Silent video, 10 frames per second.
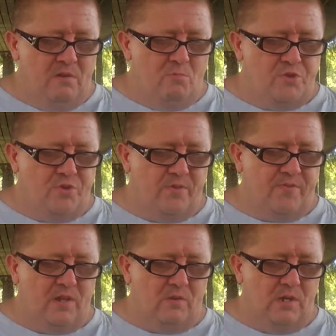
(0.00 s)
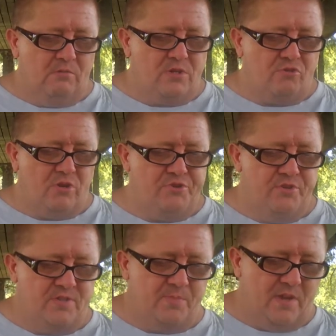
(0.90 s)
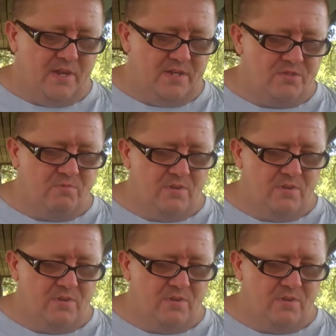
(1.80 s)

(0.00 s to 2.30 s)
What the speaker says: Which of the following restrictions applies